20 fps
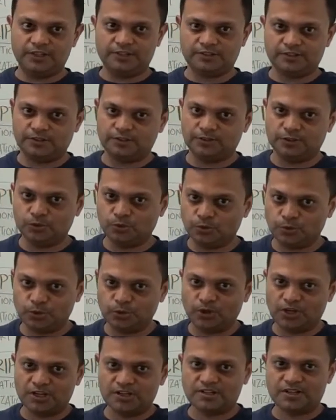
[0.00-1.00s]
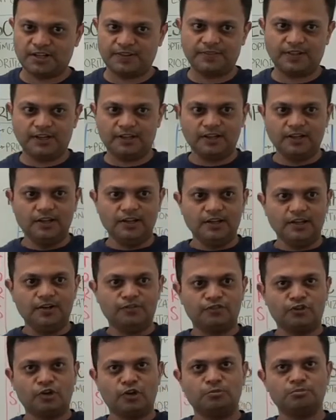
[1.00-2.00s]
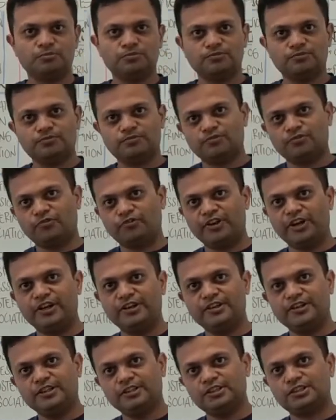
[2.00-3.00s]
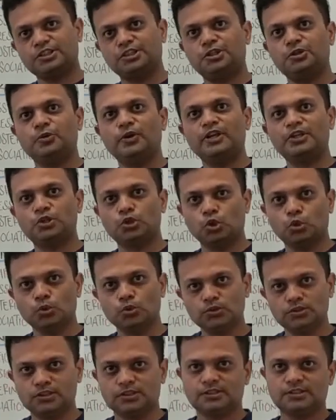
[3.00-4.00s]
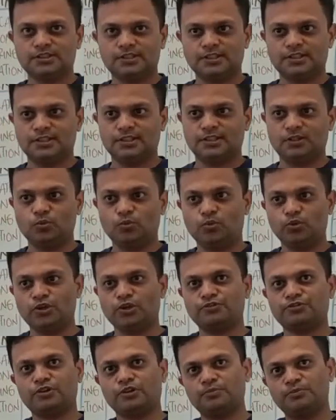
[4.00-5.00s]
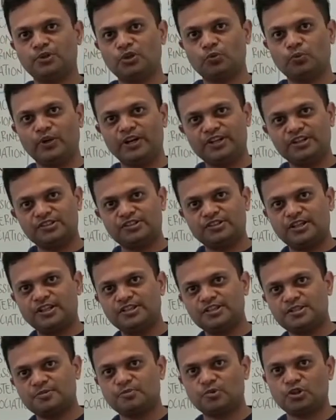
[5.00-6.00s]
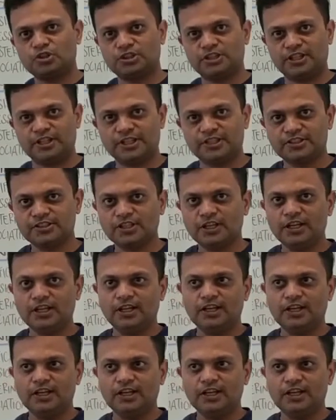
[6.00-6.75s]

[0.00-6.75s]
So you understand that from various QA tools, from your various test projects,